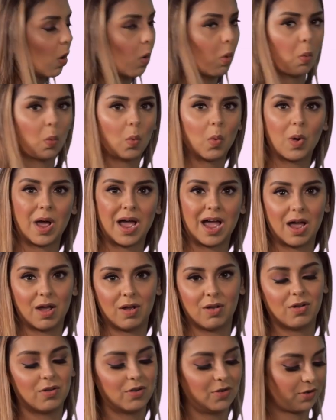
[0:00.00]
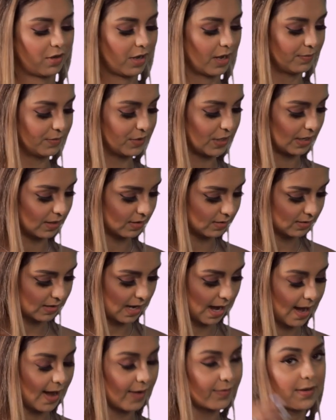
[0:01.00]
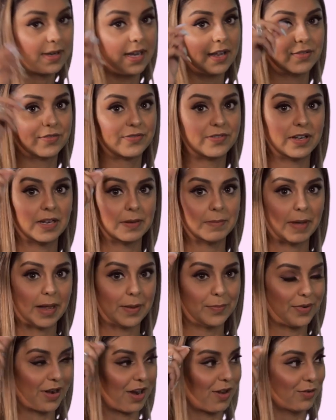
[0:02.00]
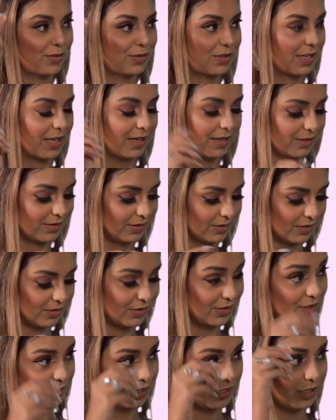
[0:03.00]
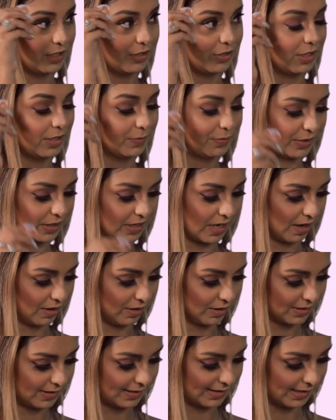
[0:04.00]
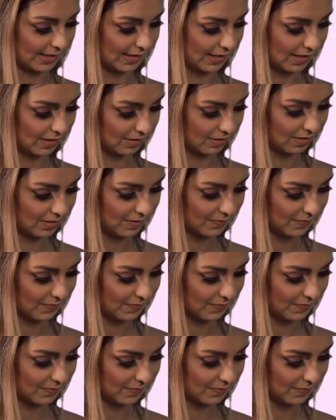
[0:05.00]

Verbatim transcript: Yeah, sorry. Okay, I'm jealous. I have to like fill my brows like really, oh. really precariously.